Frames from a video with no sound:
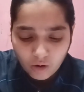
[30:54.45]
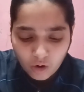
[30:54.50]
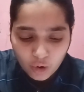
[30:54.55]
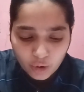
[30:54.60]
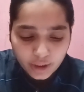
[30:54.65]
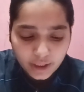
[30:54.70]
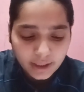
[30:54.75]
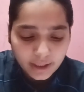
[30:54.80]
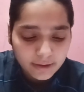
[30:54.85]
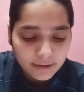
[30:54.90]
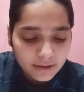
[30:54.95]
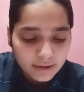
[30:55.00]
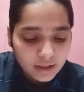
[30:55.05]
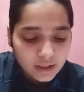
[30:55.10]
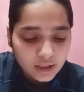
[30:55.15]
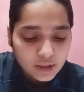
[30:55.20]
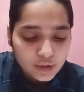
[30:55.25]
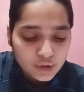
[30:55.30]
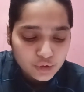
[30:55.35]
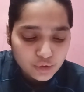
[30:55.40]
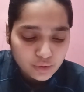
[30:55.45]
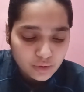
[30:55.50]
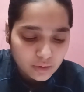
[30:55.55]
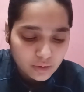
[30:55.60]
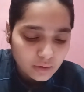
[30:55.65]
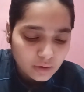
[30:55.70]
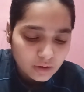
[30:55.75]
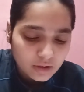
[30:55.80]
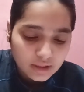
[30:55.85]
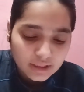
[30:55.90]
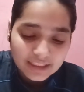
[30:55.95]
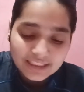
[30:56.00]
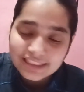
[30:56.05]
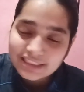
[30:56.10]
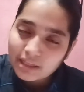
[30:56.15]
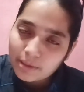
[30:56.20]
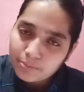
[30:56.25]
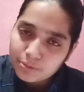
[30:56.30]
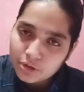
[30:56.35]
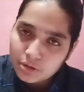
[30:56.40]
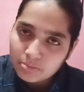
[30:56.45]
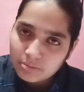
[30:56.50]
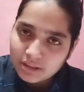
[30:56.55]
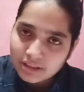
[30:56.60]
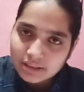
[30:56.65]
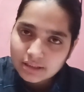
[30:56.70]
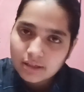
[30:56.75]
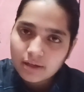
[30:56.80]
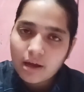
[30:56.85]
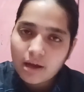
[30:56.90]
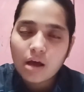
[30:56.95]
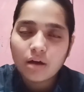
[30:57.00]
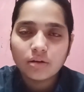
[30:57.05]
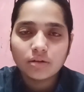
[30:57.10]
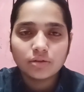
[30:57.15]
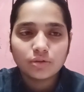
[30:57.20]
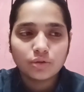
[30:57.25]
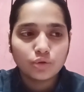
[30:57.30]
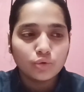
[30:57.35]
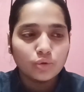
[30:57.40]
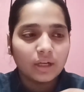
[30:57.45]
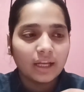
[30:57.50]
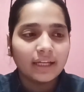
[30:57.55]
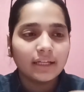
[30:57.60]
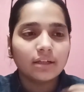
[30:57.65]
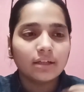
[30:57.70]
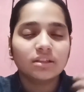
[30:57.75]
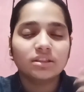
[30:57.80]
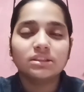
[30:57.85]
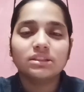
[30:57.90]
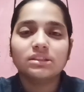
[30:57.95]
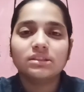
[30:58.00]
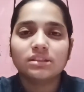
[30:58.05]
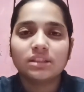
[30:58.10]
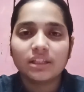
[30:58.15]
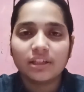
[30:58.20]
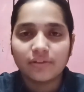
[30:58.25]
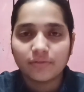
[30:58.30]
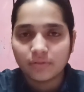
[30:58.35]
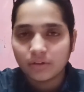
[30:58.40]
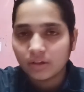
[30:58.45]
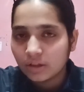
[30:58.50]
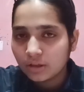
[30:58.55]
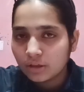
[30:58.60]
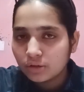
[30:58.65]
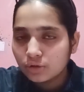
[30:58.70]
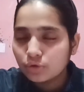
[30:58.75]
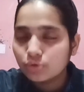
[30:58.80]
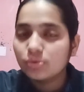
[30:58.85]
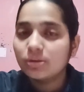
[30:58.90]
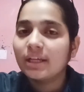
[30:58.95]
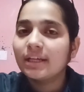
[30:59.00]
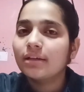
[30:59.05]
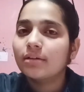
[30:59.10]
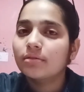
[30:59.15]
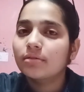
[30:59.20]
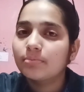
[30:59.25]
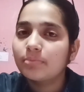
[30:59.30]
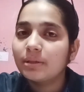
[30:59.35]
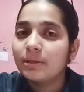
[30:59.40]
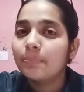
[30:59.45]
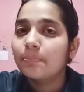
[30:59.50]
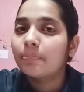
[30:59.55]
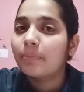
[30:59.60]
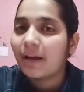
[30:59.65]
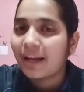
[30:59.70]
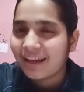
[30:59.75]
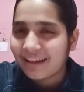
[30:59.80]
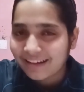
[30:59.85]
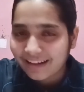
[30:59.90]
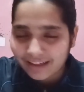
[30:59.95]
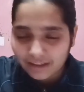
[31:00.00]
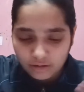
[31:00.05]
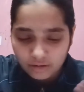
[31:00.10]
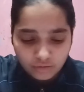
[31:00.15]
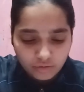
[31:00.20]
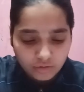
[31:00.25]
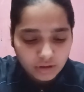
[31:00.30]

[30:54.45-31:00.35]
Okay, so conception means to like conceive, to like be pregnant.